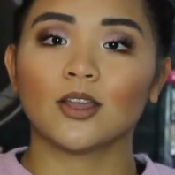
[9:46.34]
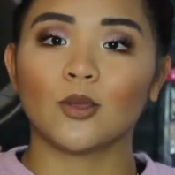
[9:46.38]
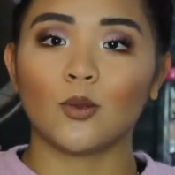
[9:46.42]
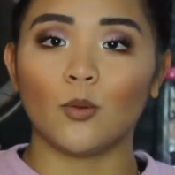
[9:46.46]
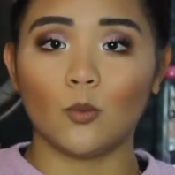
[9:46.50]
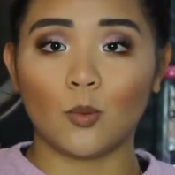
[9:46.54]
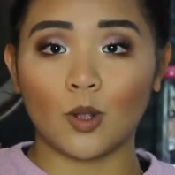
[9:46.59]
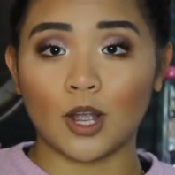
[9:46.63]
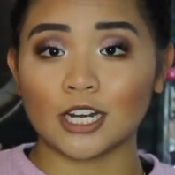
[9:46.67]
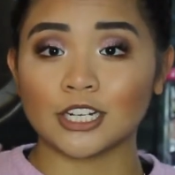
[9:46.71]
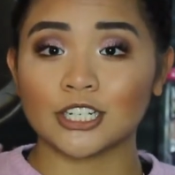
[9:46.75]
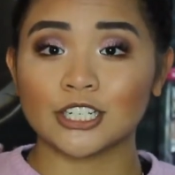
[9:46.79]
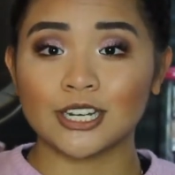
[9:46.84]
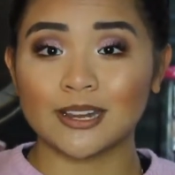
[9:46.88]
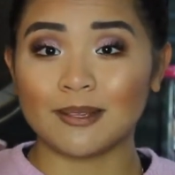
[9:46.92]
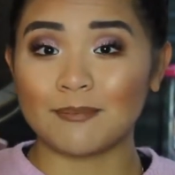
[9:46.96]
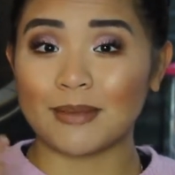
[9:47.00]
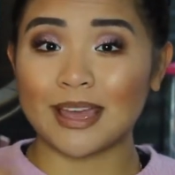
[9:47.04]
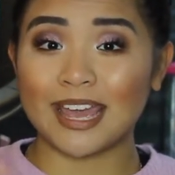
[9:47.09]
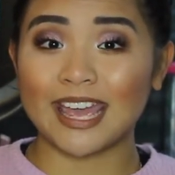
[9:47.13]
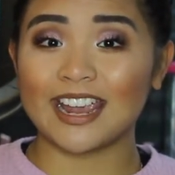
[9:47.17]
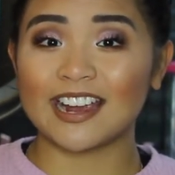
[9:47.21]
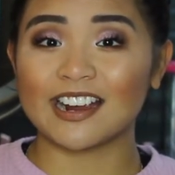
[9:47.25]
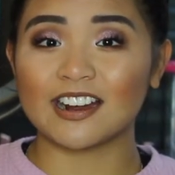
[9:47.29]
washing
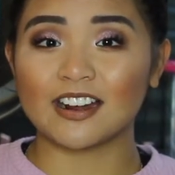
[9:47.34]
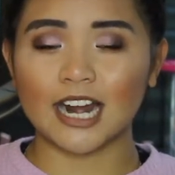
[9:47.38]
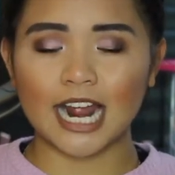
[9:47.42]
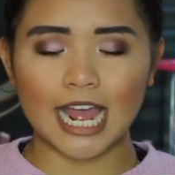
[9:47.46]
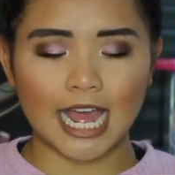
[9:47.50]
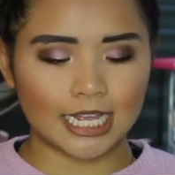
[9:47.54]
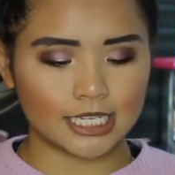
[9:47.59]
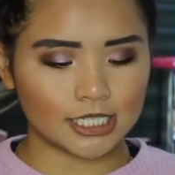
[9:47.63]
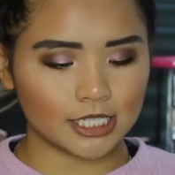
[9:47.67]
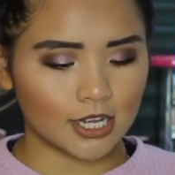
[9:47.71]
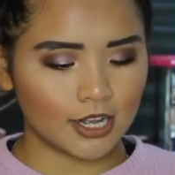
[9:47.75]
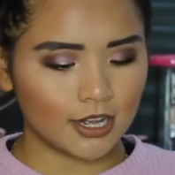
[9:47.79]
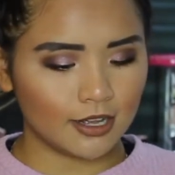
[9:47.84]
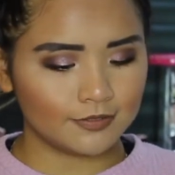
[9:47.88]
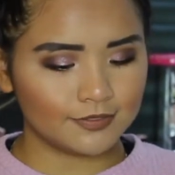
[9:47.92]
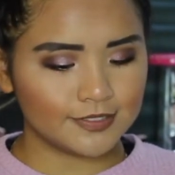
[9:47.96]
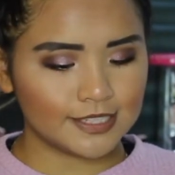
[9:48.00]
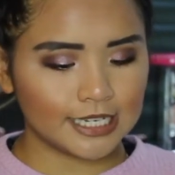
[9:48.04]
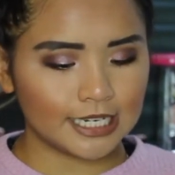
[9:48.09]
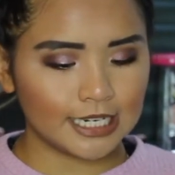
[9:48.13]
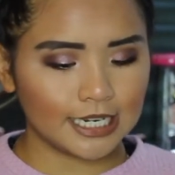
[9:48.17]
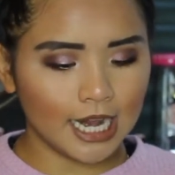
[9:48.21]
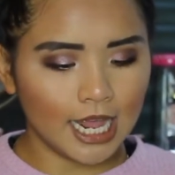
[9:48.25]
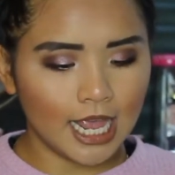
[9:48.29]
my hair as
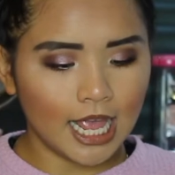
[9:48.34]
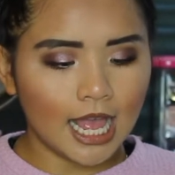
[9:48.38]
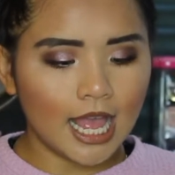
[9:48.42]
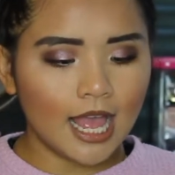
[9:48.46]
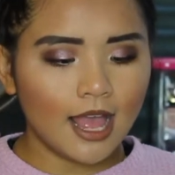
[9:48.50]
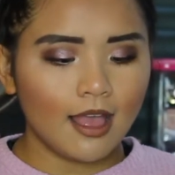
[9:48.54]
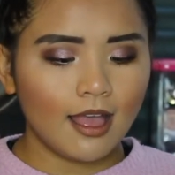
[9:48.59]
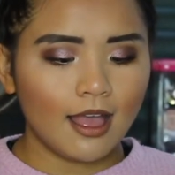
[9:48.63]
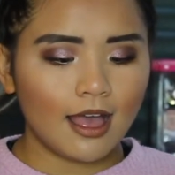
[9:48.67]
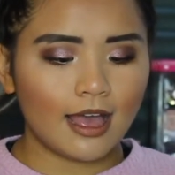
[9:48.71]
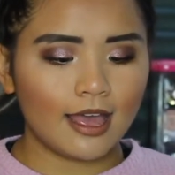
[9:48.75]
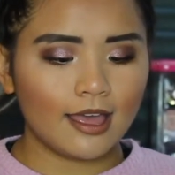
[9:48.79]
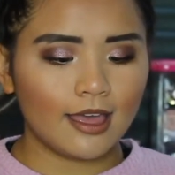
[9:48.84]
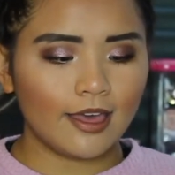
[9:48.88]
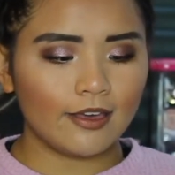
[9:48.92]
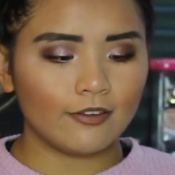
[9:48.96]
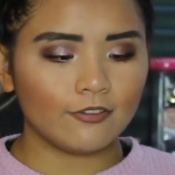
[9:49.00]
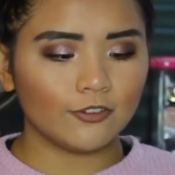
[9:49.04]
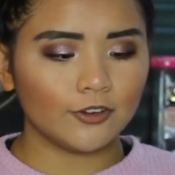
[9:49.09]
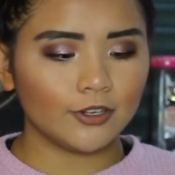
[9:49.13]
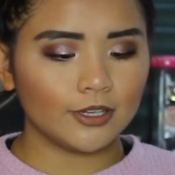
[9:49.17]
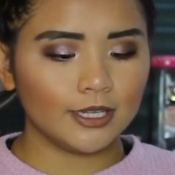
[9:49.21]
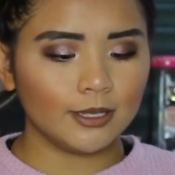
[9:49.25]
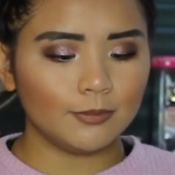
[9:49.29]
often, I
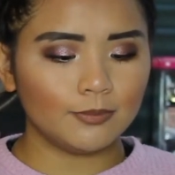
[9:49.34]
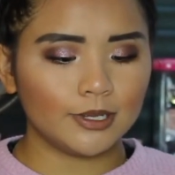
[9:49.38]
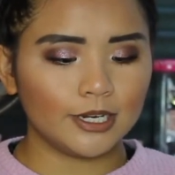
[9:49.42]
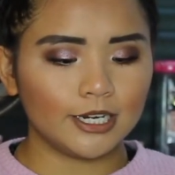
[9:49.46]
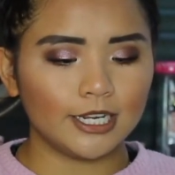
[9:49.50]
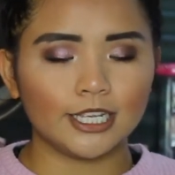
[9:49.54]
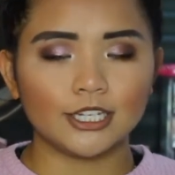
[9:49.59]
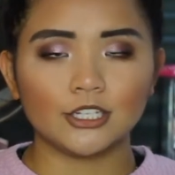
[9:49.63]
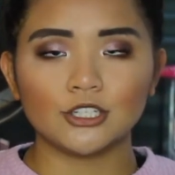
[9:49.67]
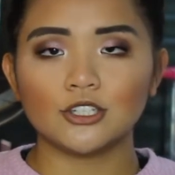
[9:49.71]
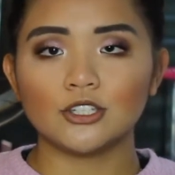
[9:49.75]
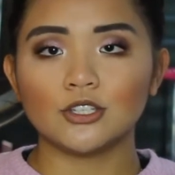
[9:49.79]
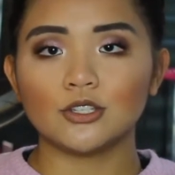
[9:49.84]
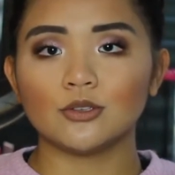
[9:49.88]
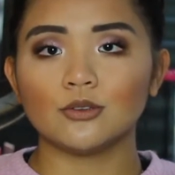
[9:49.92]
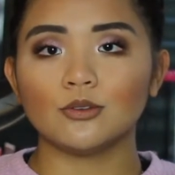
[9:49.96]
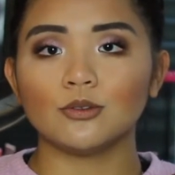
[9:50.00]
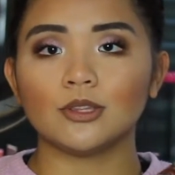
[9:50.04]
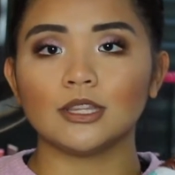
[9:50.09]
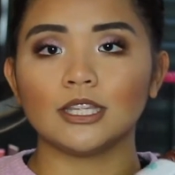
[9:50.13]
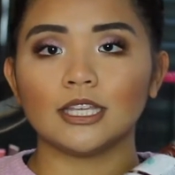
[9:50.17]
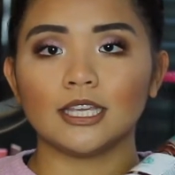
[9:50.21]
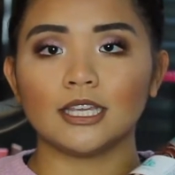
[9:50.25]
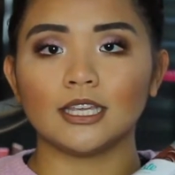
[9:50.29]
have really been
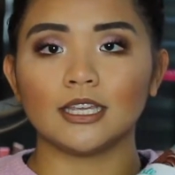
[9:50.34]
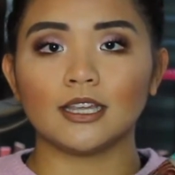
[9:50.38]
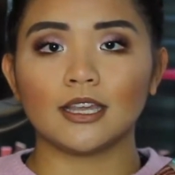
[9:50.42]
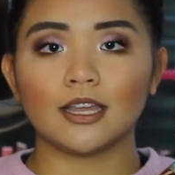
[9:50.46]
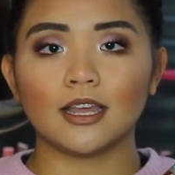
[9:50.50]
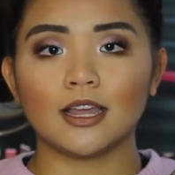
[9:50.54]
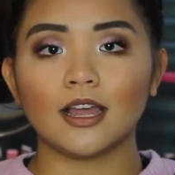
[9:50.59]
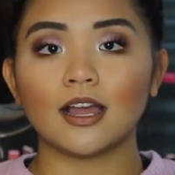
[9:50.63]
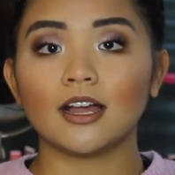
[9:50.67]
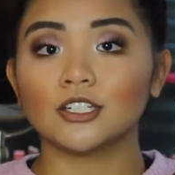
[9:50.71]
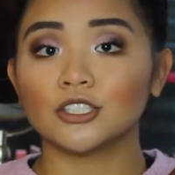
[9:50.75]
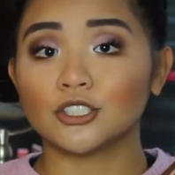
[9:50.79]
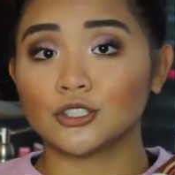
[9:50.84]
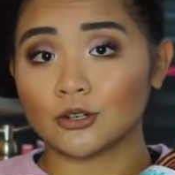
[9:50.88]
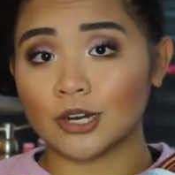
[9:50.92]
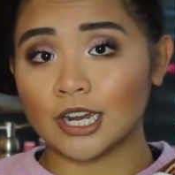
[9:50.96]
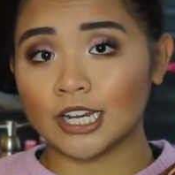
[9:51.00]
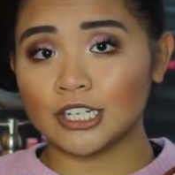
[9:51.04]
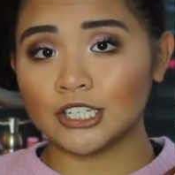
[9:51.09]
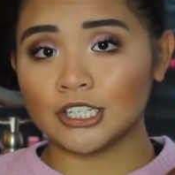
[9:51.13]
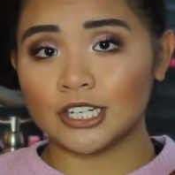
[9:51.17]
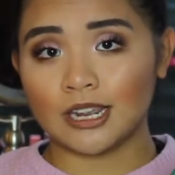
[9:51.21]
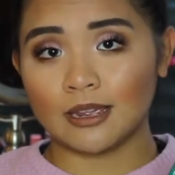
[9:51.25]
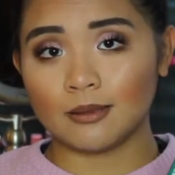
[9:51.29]
into the
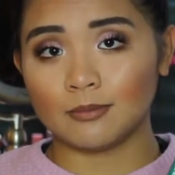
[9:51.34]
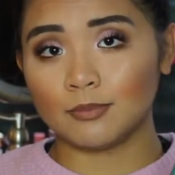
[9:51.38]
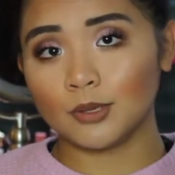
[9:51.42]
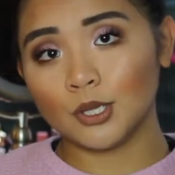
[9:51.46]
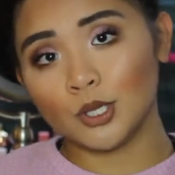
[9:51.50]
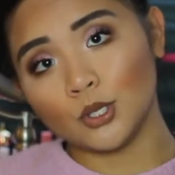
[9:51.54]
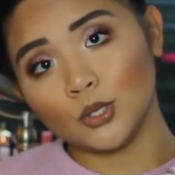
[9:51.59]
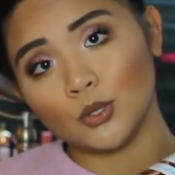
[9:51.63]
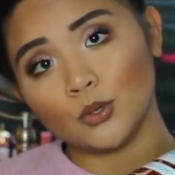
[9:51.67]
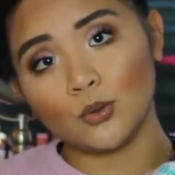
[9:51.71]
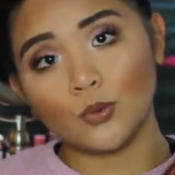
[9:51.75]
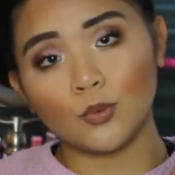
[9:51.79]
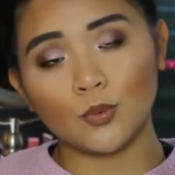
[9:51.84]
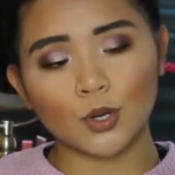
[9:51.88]
dry shampoo